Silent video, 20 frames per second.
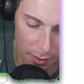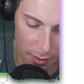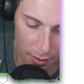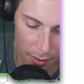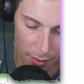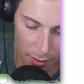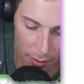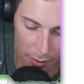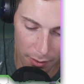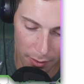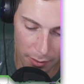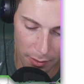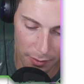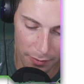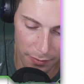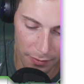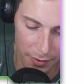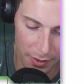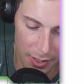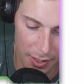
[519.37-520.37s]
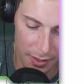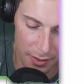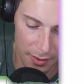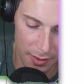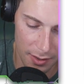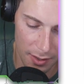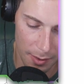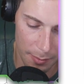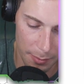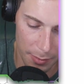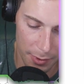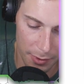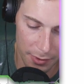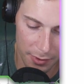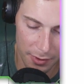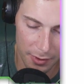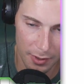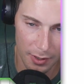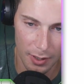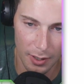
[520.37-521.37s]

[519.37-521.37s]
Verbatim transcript: all of these numbers.